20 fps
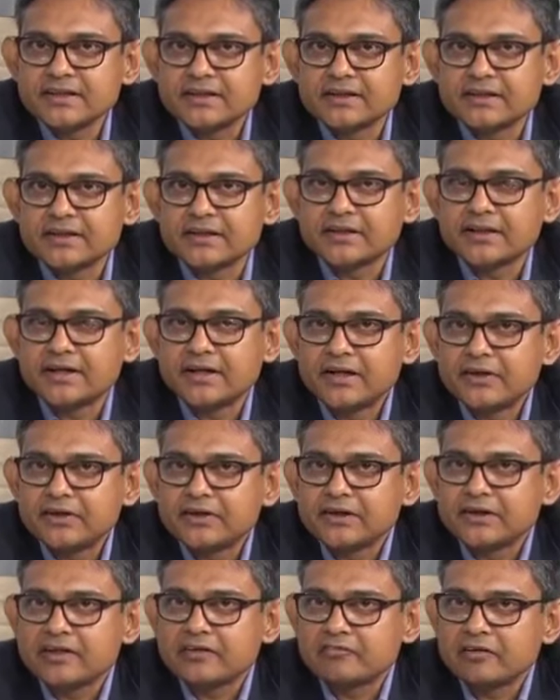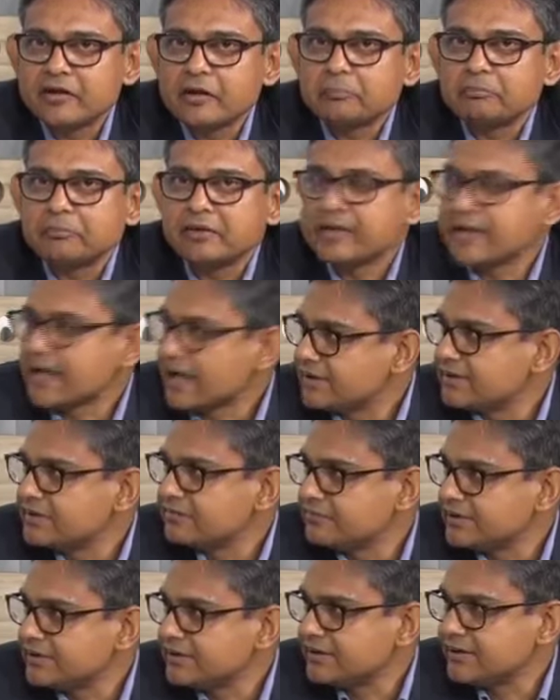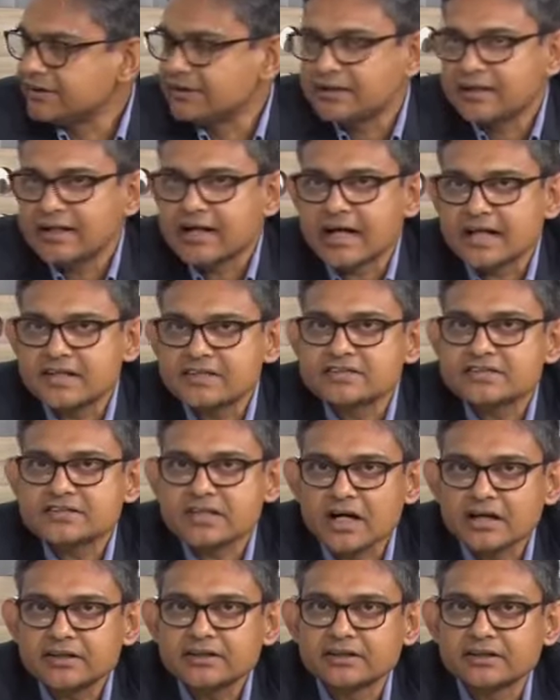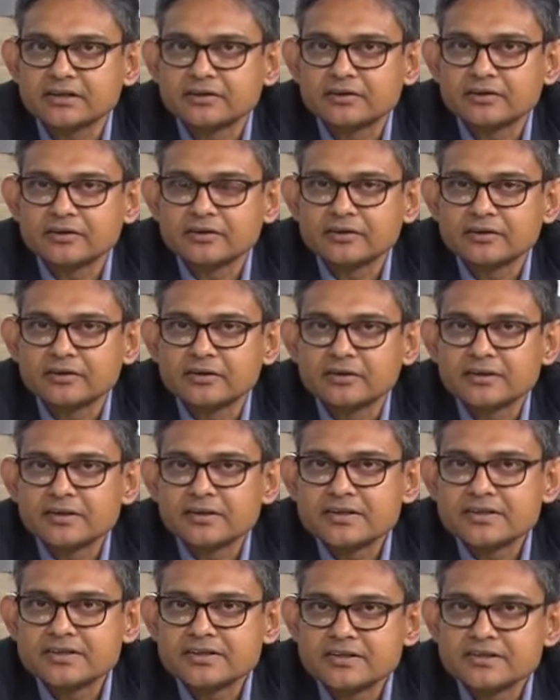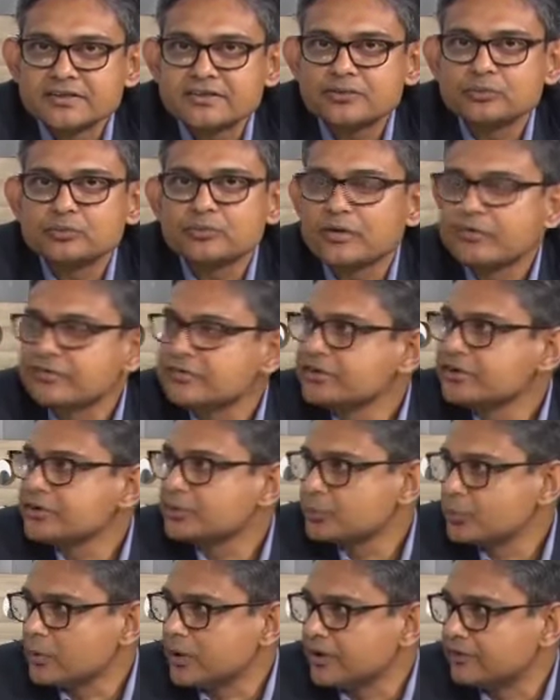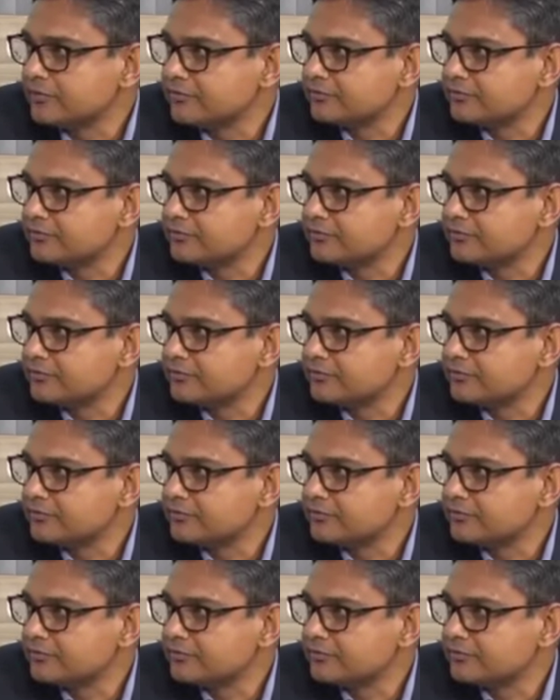the career development activity has started since 2012